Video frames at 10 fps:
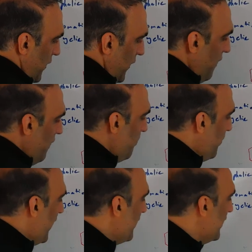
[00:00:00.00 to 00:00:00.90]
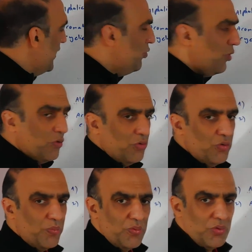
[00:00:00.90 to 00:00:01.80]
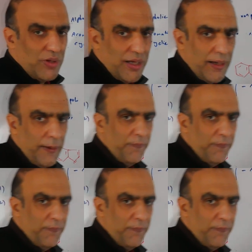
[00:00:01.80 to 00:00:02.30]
If we bind indole group to the